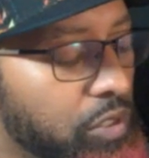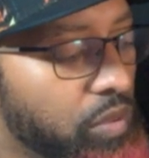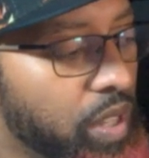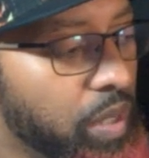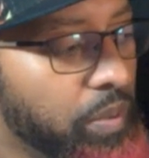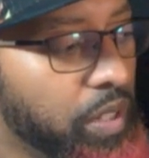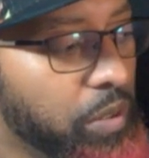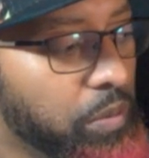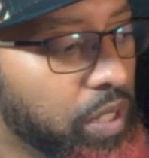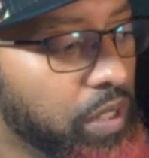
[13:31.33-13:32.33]
Round up another
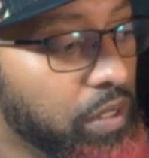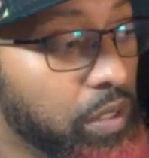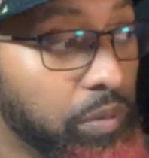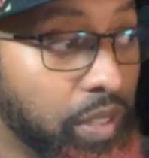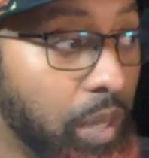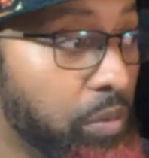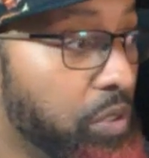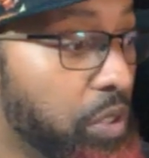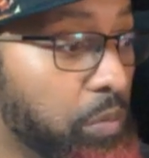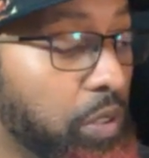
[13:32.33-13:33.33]
one here. Look, Zabu
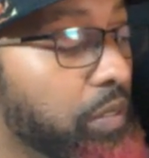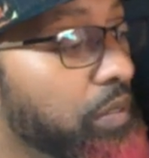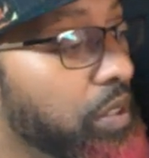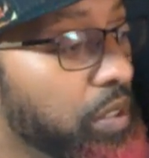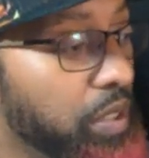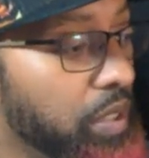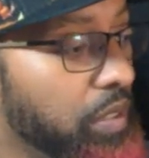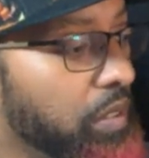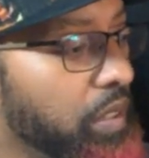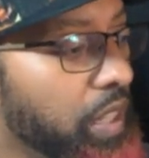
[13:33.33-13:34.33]
turn 1. Very good.
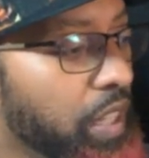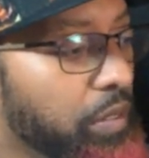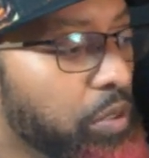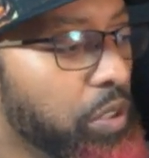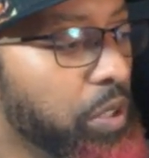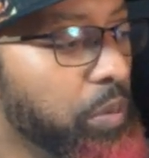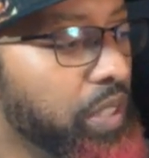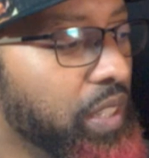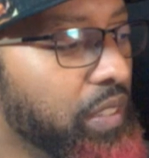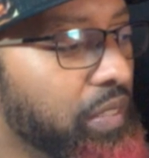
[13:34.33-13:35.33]
Can't ever argue with
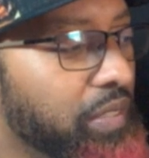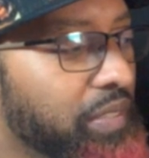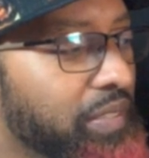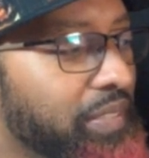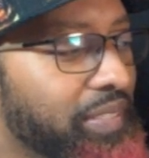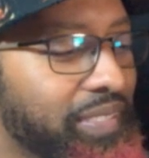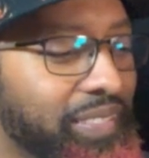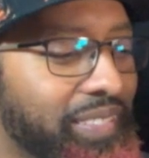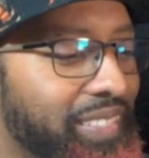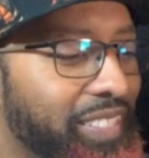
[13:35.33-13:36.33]
that.
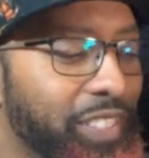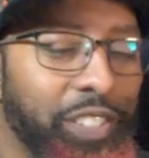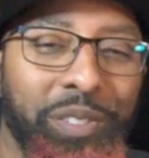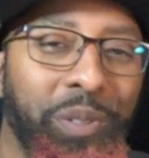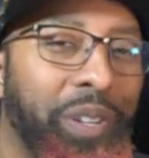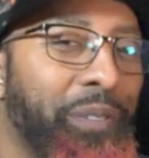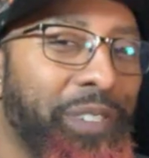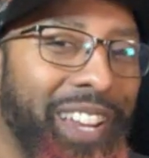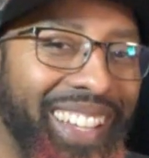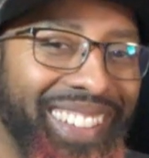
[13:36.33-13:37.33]
You don't ever
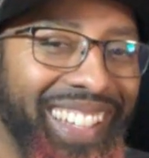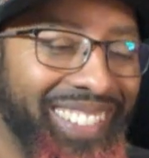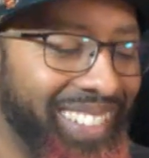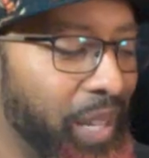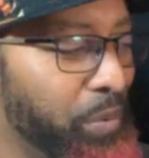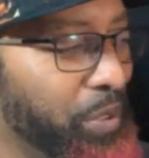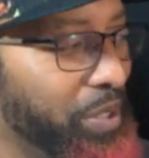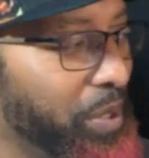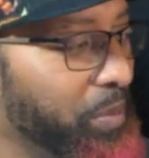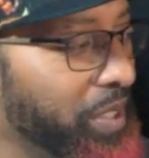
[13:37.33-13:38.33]
not like Zabu on
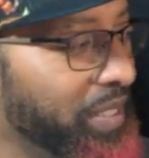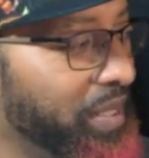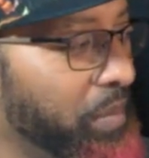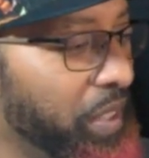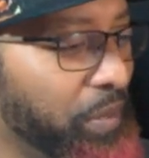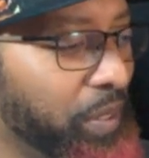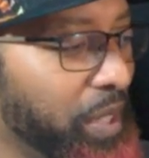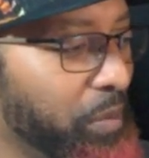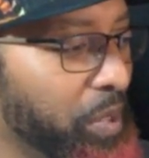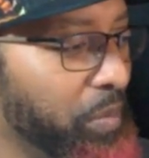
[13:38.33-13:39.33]
turn 1. It's the best
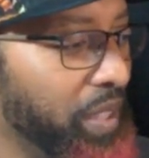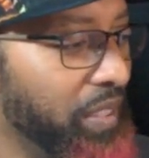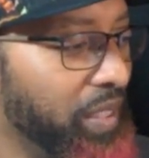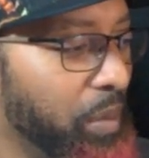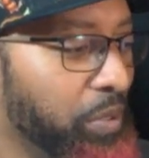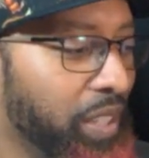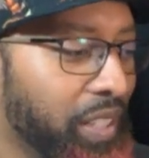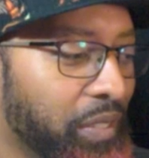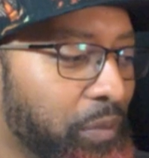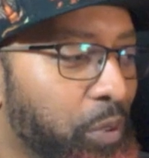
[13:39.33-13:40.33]
feeling when you're playing a Zabu deck.
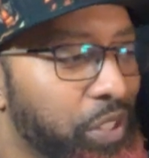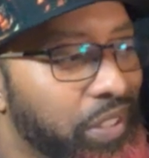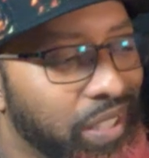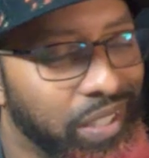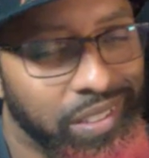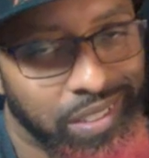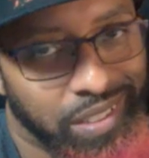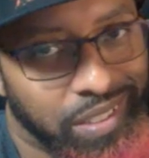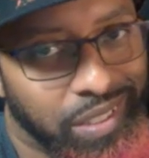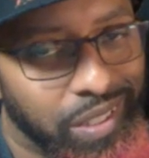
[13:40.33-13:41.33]
Unfortunately,
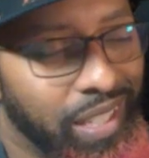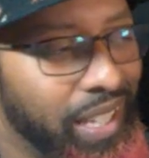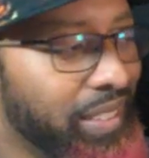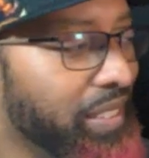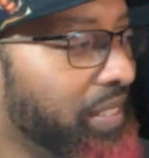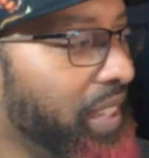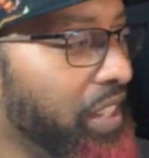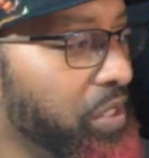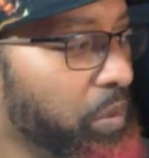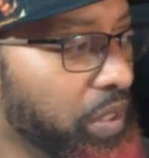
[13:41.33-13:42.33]
Galacta decided
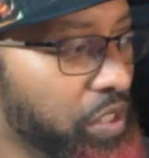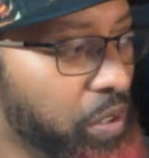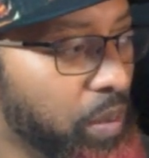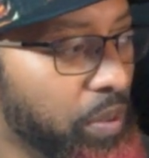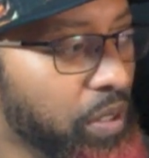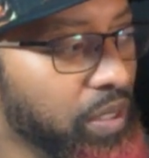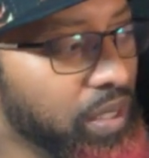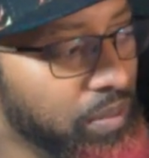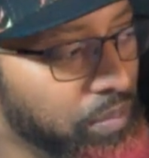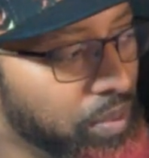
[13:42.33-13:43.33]
she wanted to show up
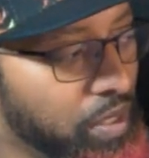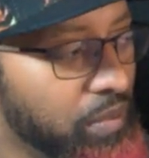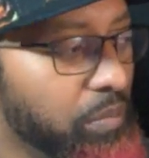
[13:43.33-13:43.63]
early, but